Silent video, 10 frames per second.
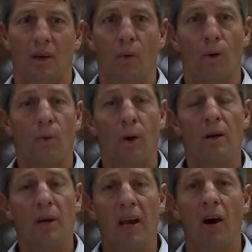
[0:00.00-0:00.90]
Or what
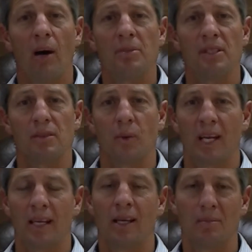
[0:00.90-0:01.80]
are my options
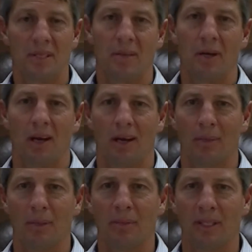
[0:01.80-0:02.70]
when it comes to my
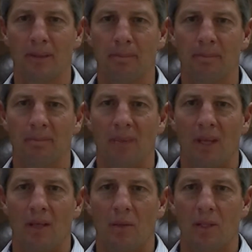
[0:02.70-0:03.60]
automobile?
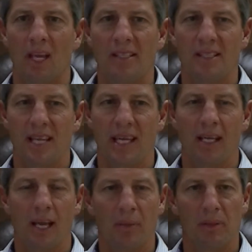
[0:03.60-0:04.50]
We'd like to take
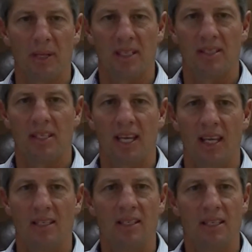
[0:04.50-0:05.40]
a couple of minutes
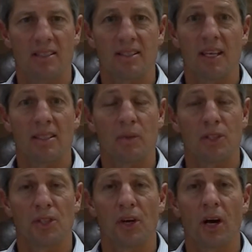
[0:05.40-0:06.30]
today to discuss
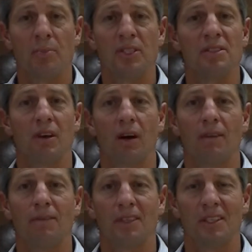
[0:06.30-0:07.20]
what your options
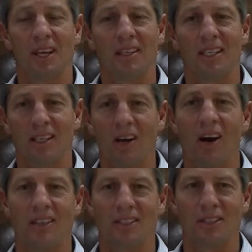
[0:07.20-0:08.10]
are for deducting
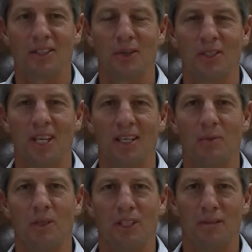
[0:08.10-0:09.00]
costs
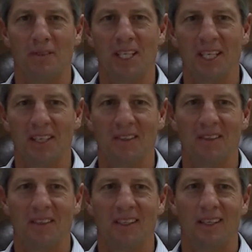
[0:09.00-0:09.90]
associated with your vehicle.